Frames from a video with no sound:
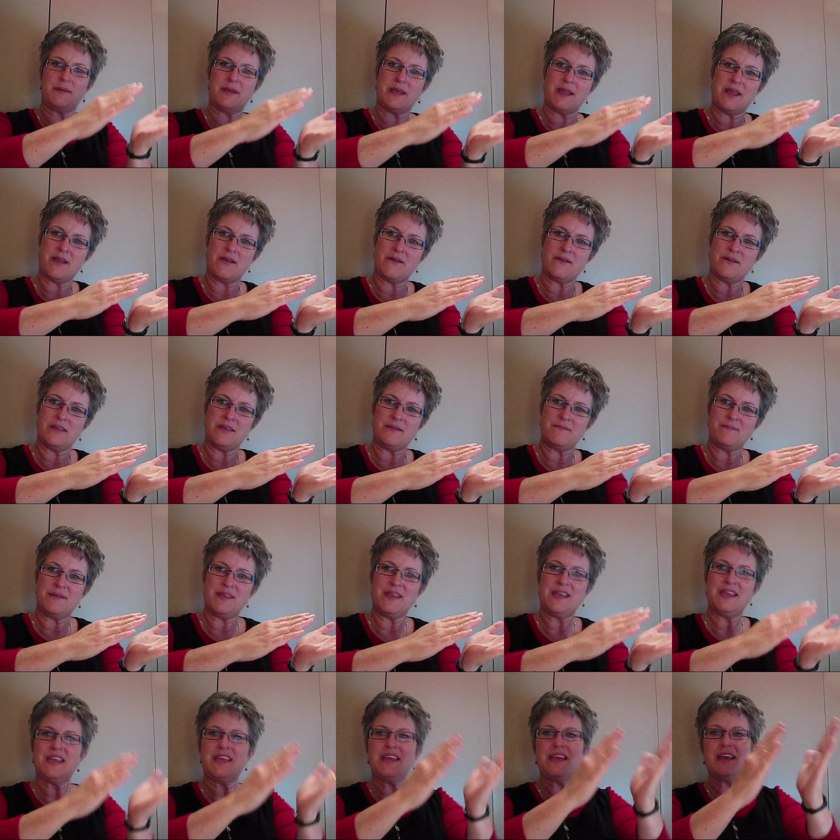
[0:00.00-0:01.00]
bury
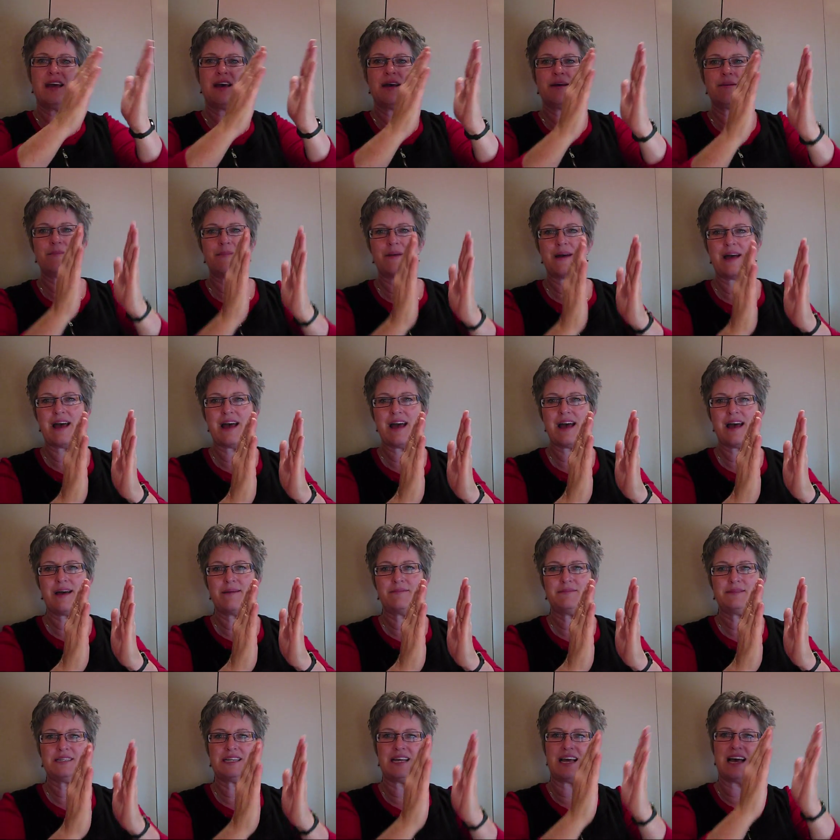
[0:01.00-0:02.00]
me,
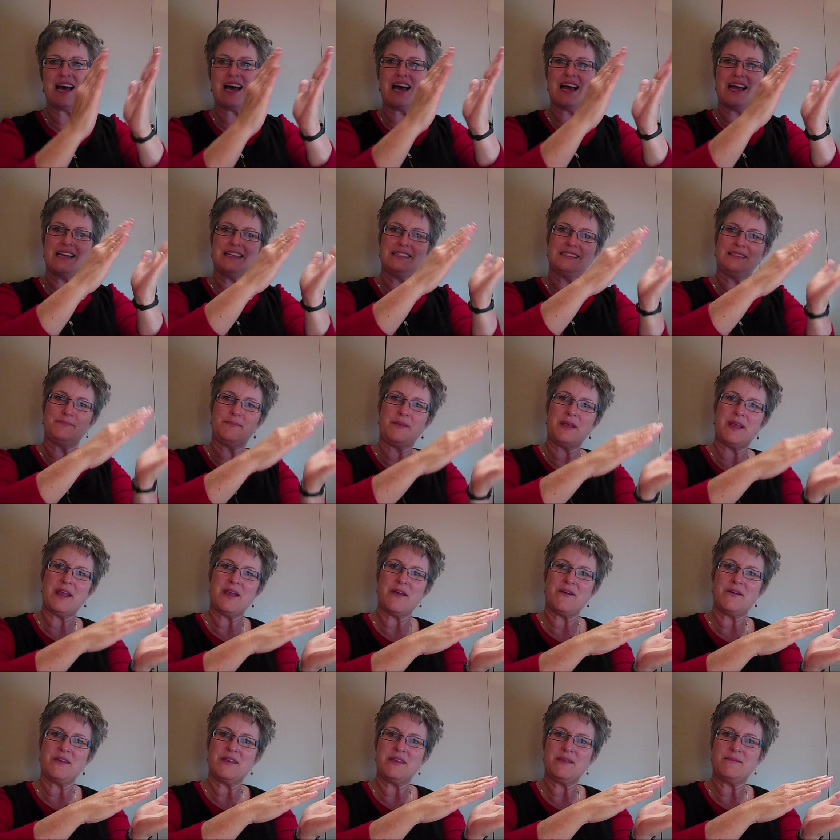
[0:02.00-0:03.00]
baptize,
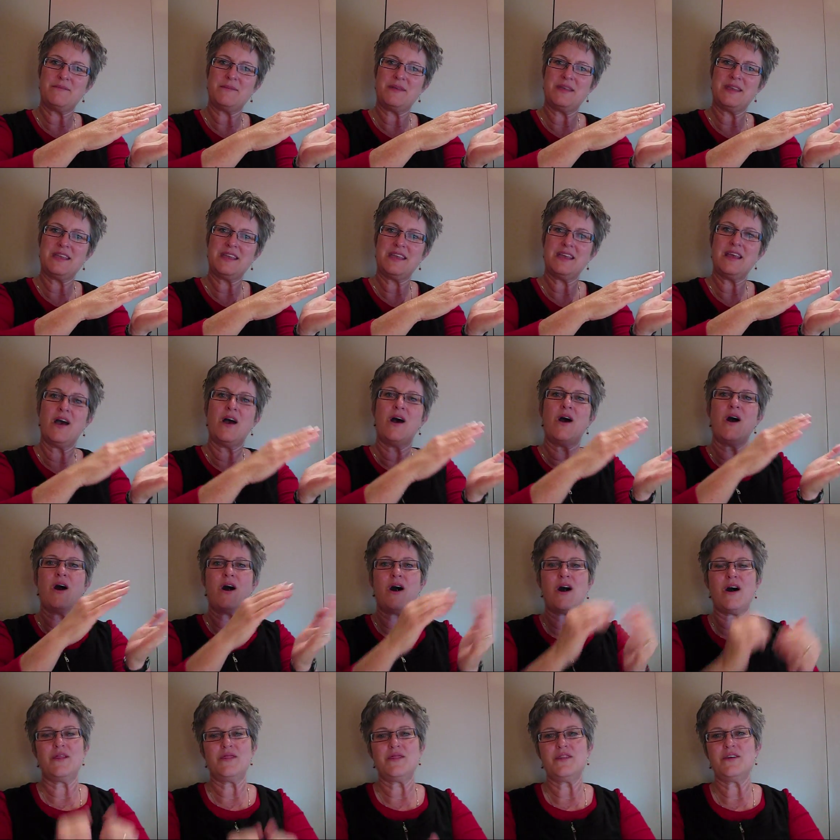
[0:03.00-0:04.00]
bury me
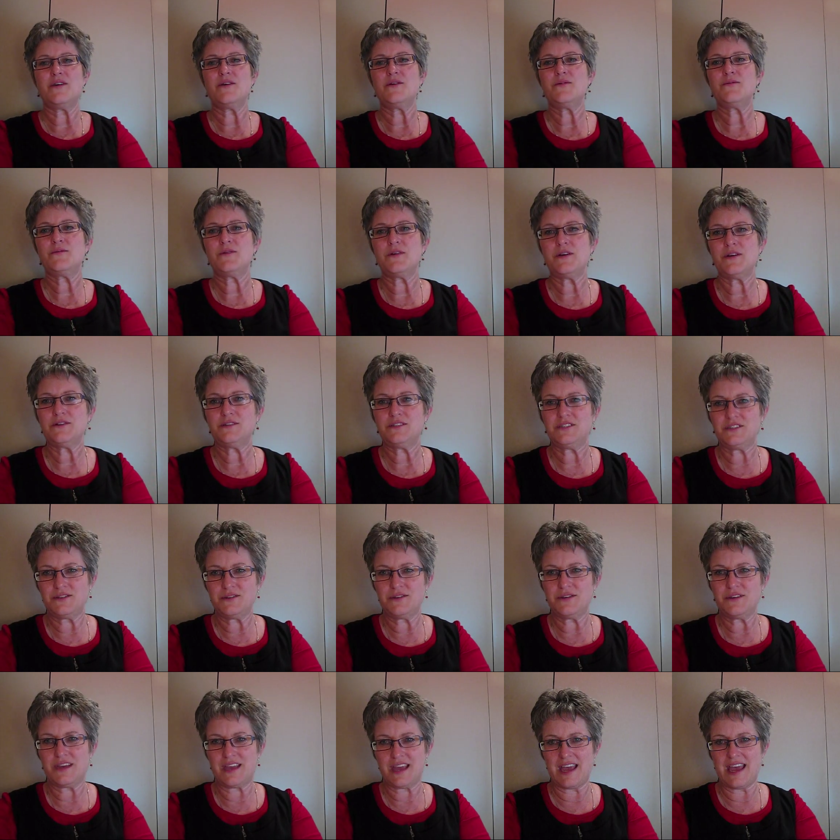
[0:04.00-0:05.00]
on the road
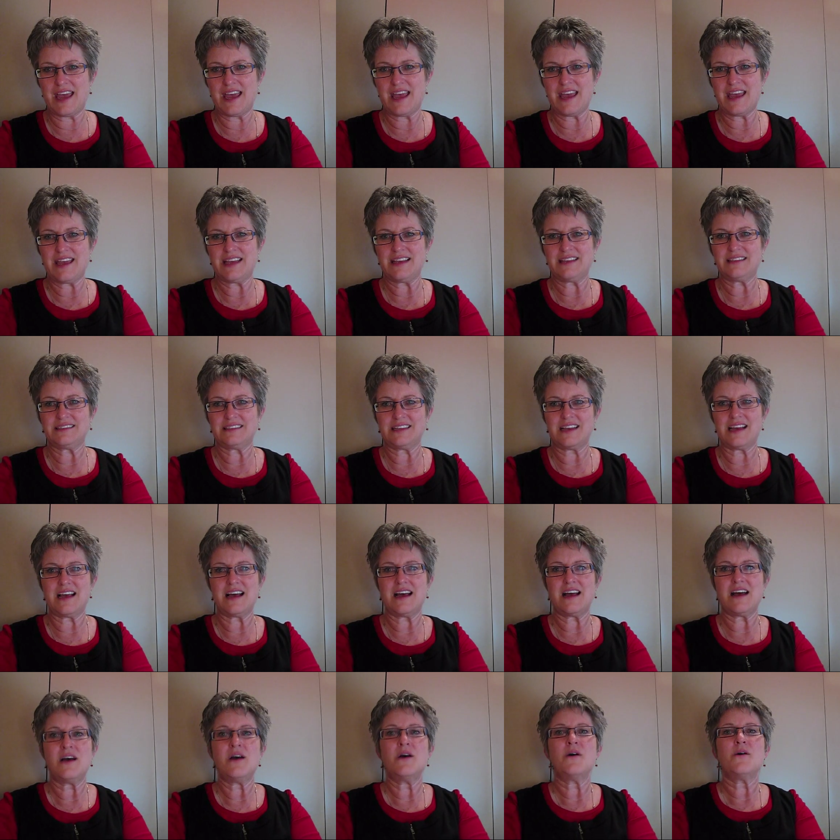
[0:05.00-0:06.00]
to
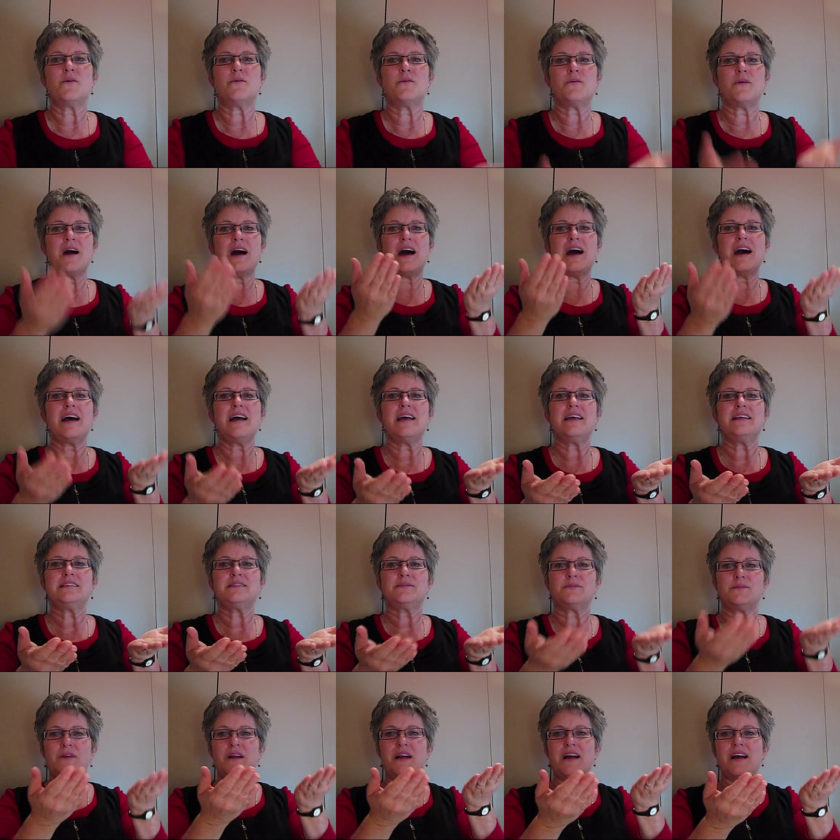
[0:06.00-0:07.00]
Gaza.
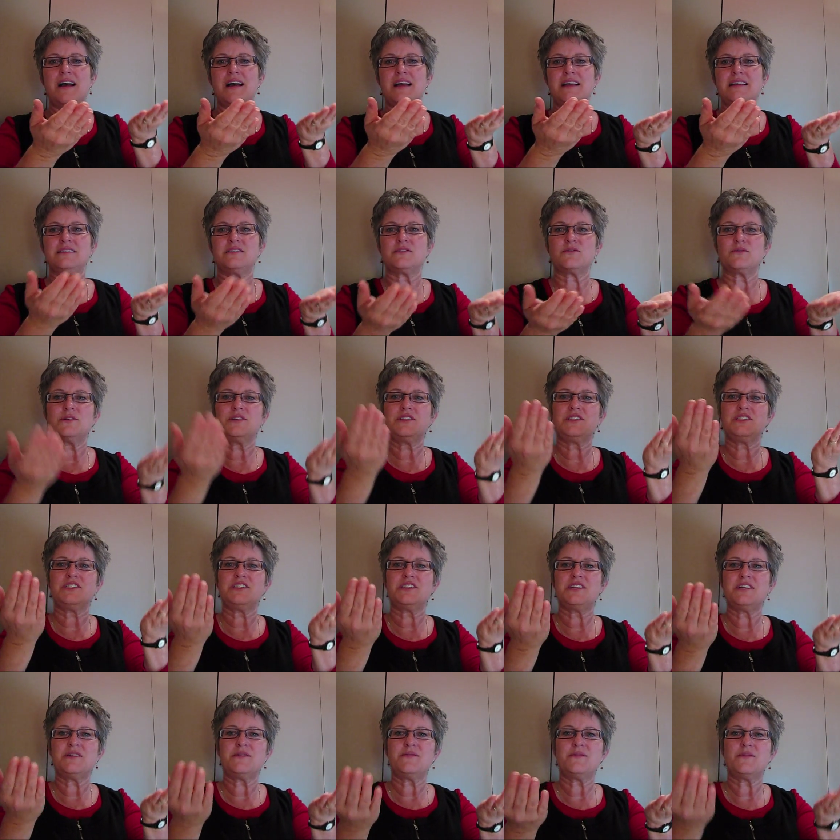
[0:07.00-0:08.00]
Rise, rise,
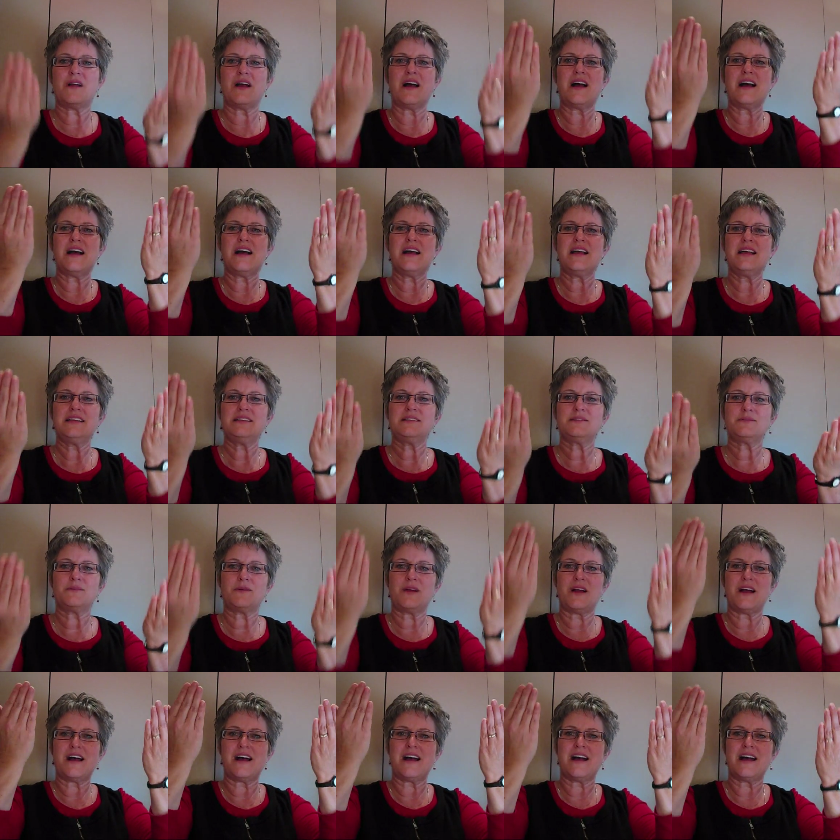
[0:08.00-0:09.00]
Christian, rise,
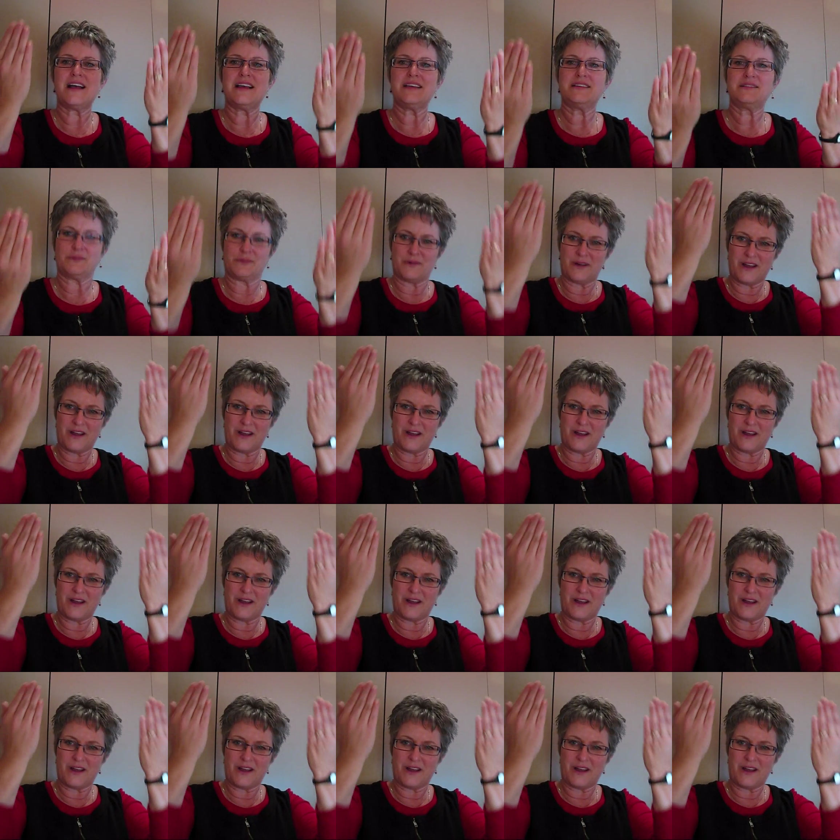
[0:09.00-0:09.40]
rise,